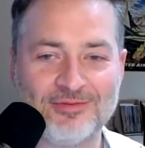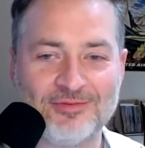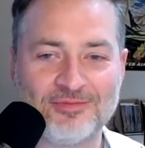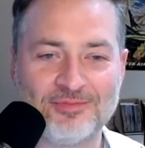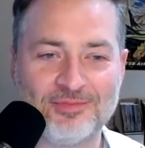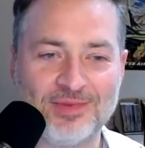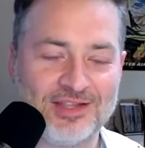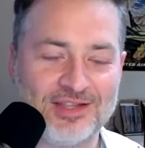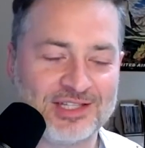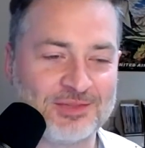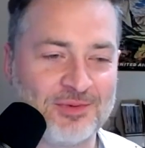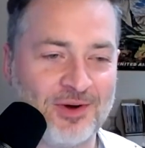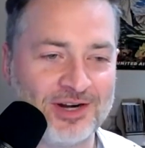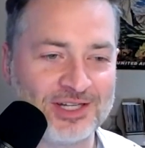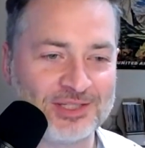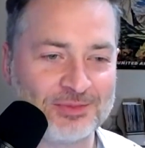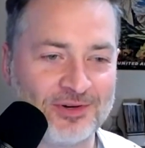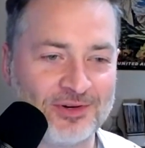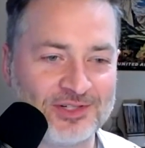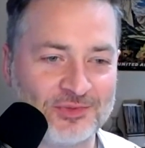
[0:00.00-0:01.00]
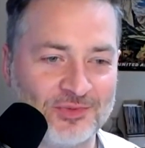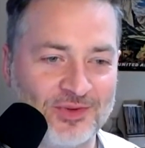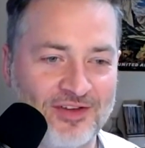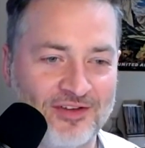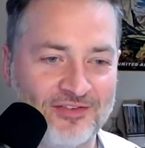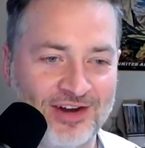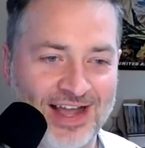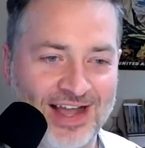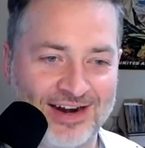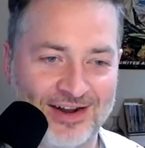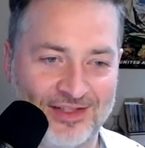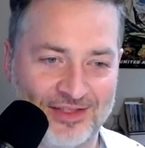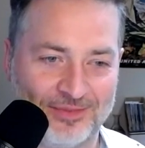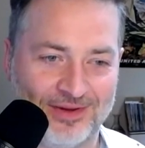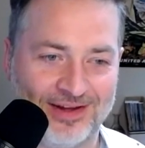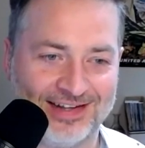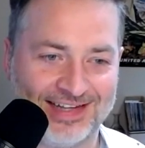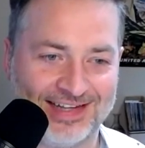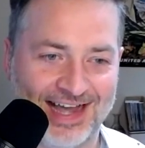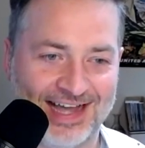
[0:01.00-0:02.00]
be the smartest person we've ever had on the
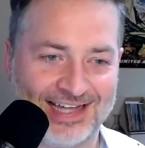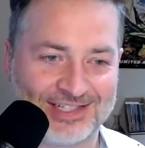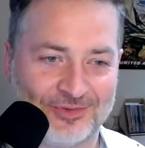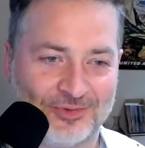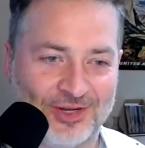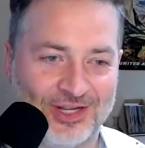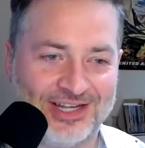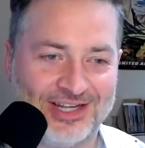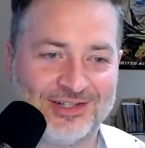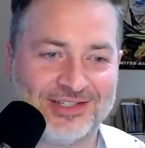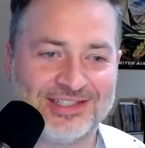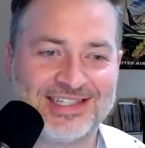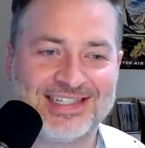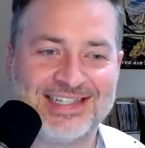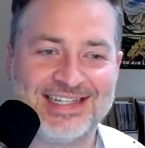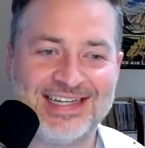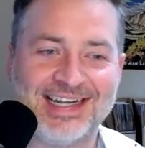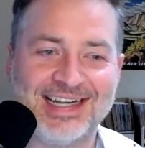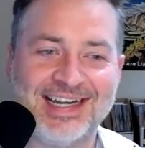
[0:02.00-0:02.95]
podcast. We'll see.